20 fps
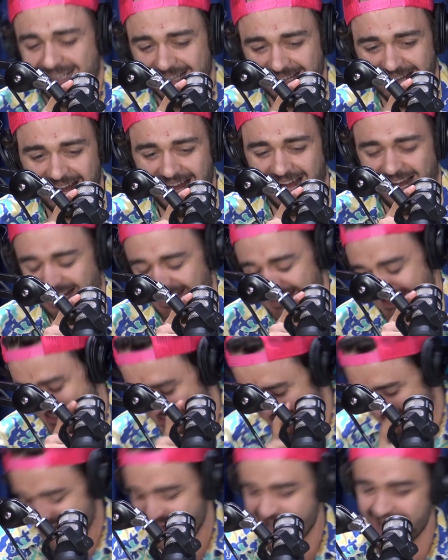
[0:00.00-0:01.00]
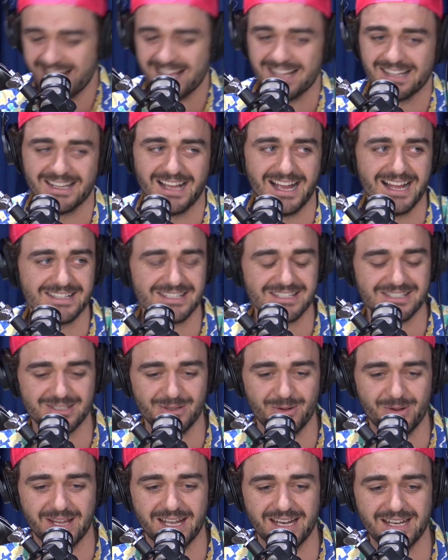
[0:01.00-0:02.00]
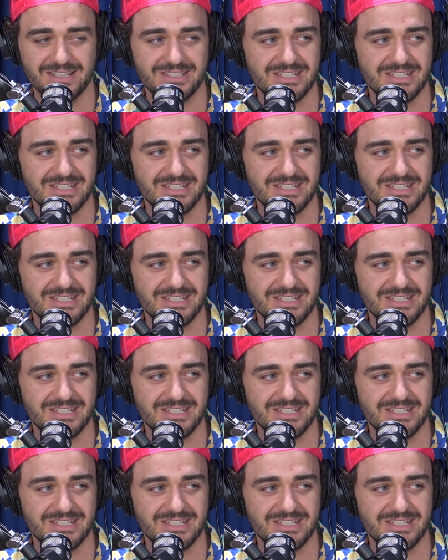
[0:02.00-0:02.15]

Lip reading: Lance Lance is doing it.